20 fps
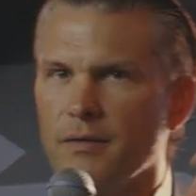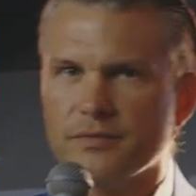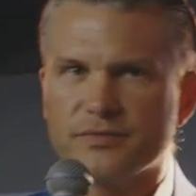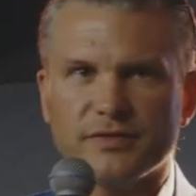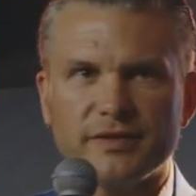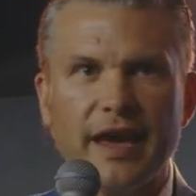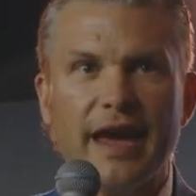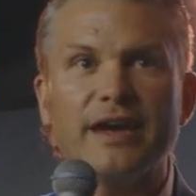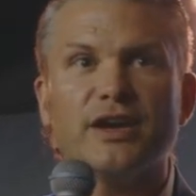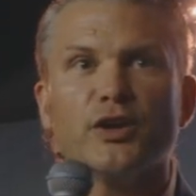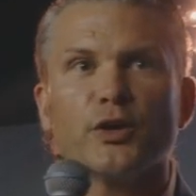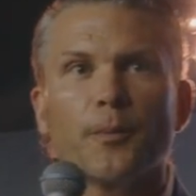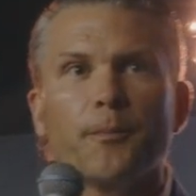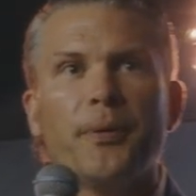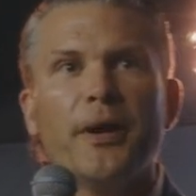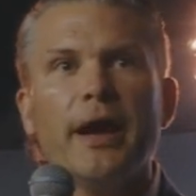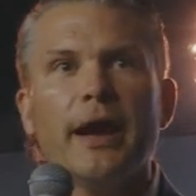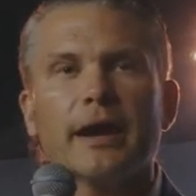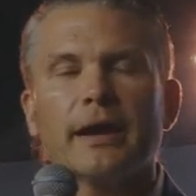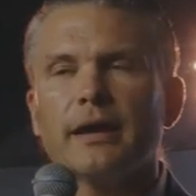Take your
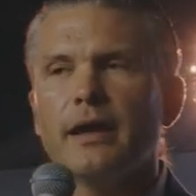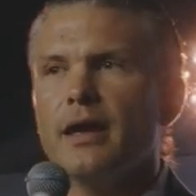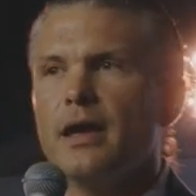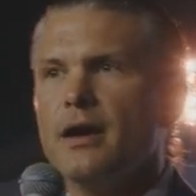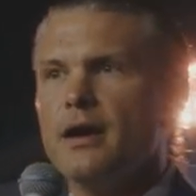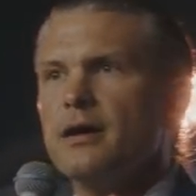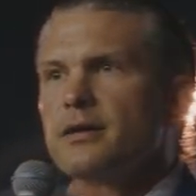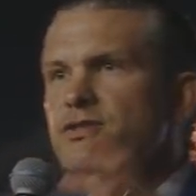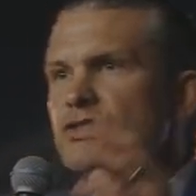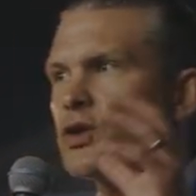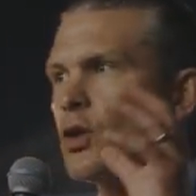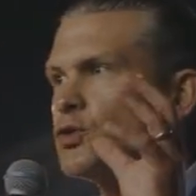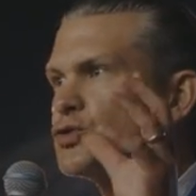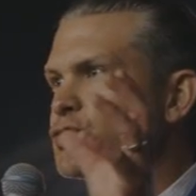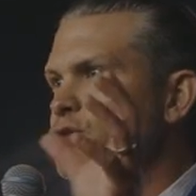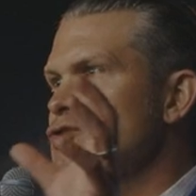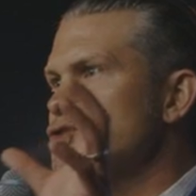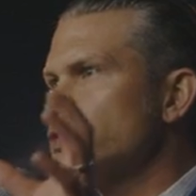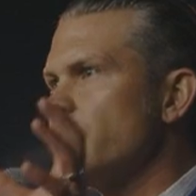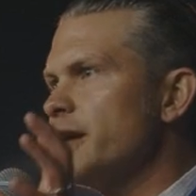pick.
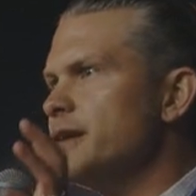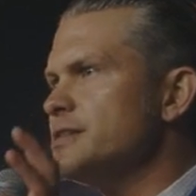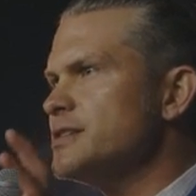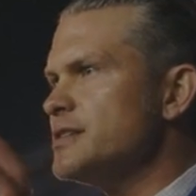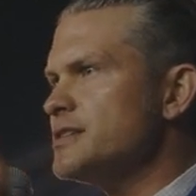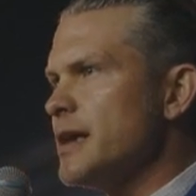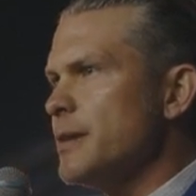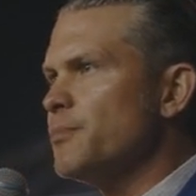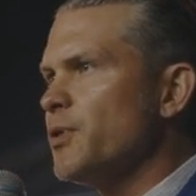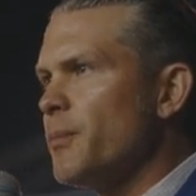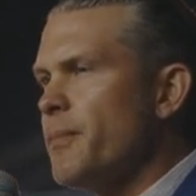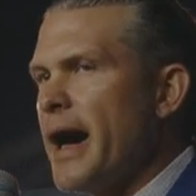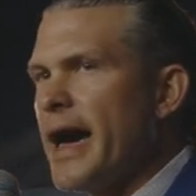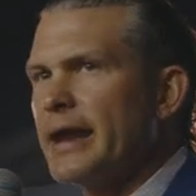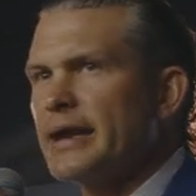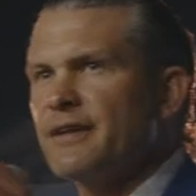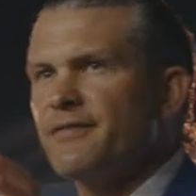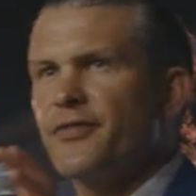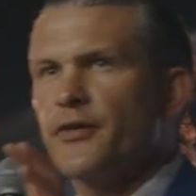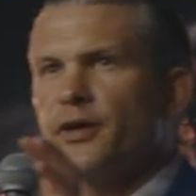Social studies is
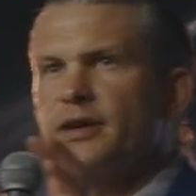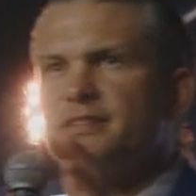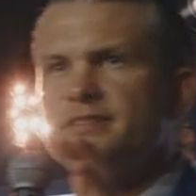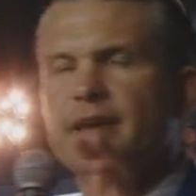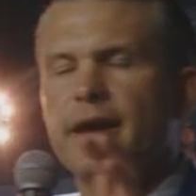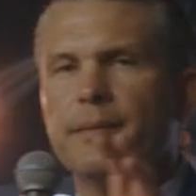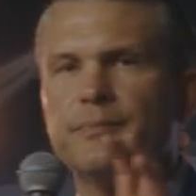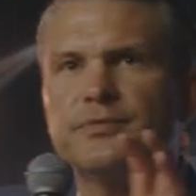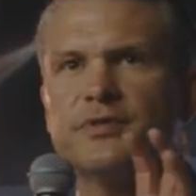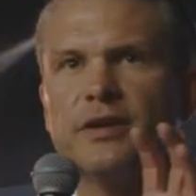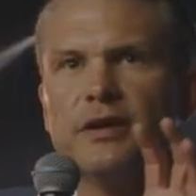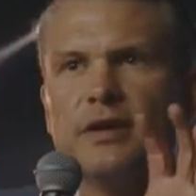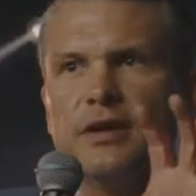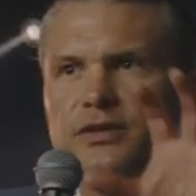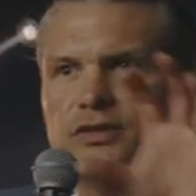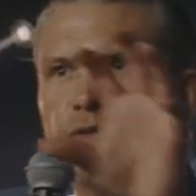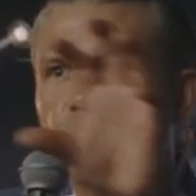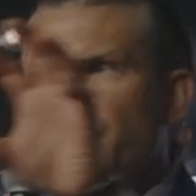emblematic of their attempt to